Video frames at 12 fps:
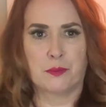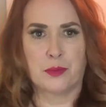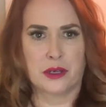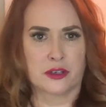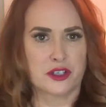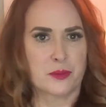
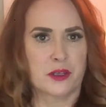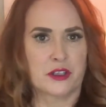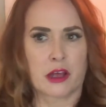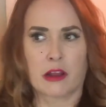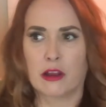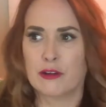beer
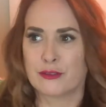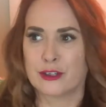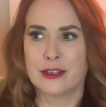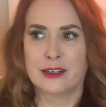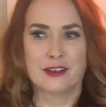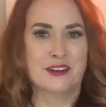spilled all over
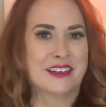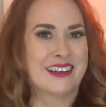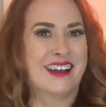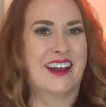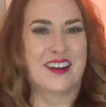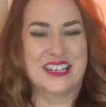it, or
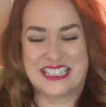you know,